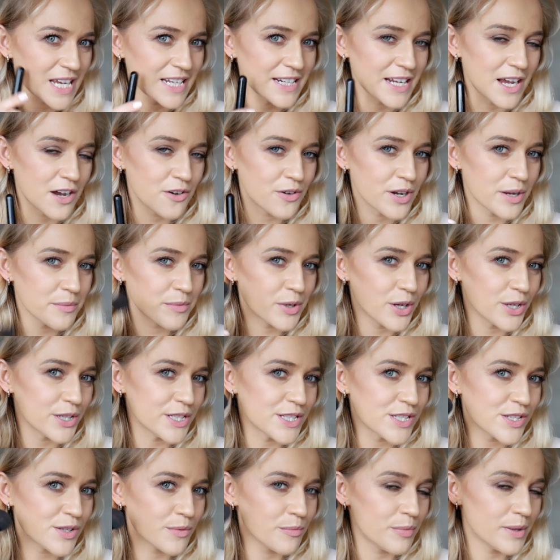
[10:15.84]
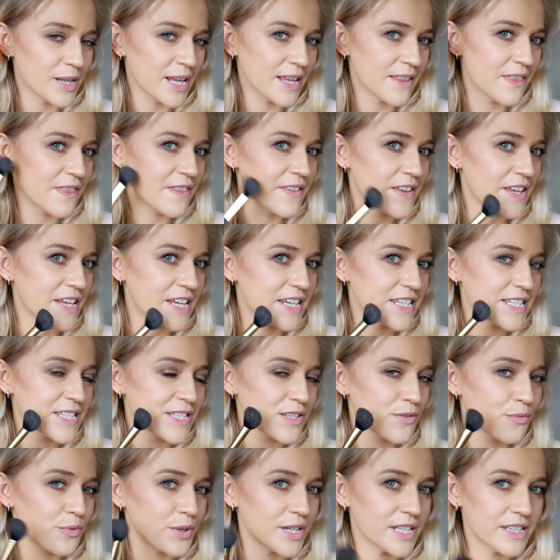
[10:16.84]
now I'm going to blend
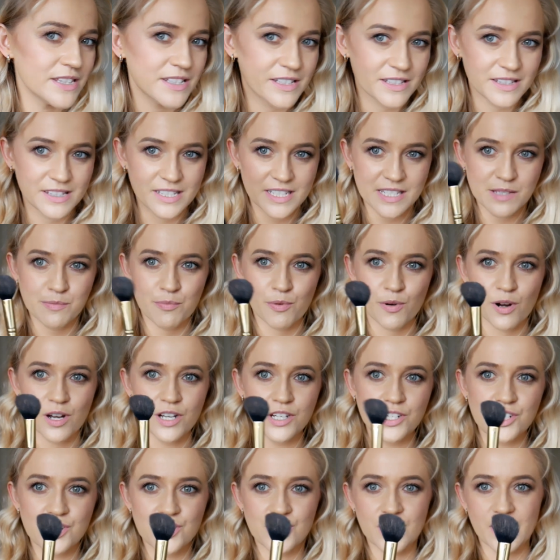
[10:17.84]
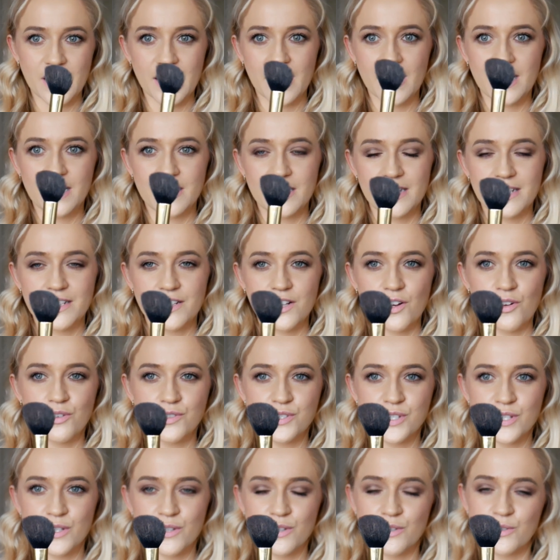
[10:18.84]
this with this brush, and it
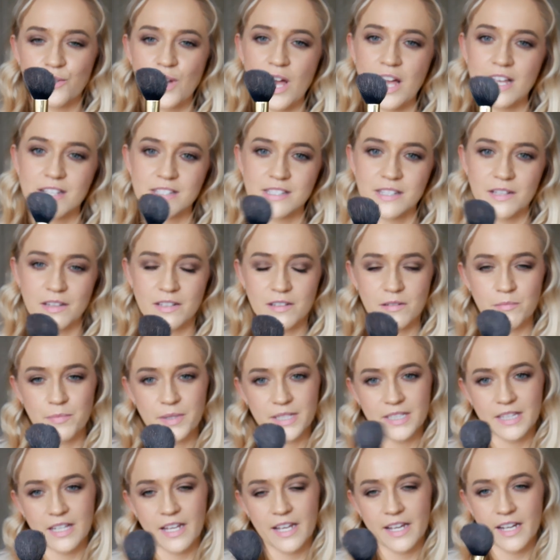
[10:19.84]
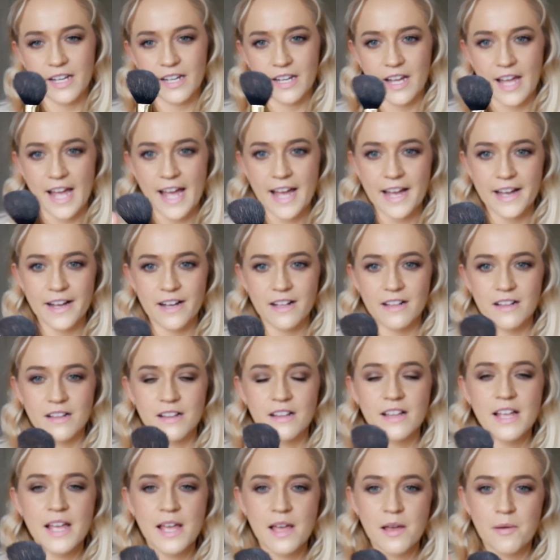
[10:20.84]
also has a little bit like angle,
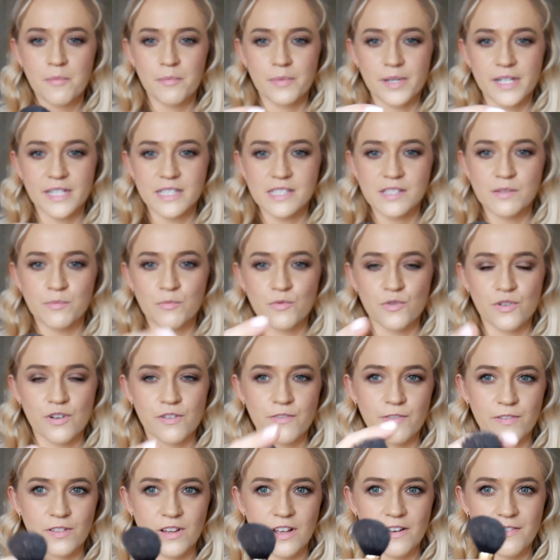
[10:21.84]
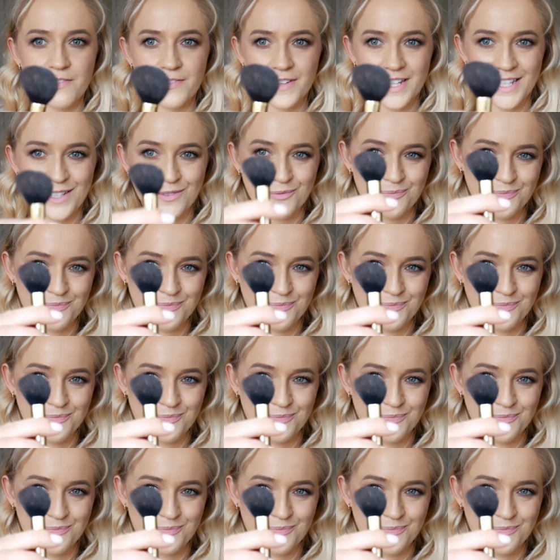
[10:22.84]
but it's more fluffy.